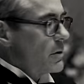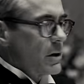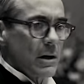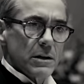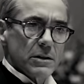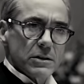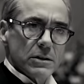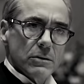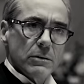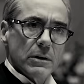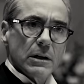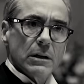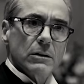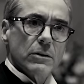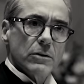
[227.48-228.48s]
you guys
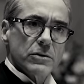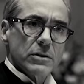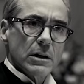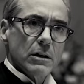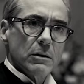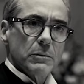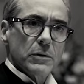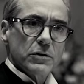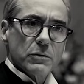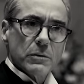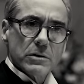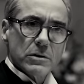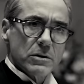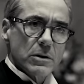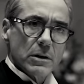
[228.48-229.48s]
doing at Los
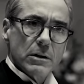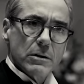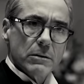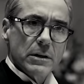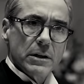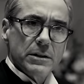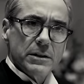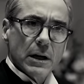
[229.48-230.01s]
Alamos? Wasn't security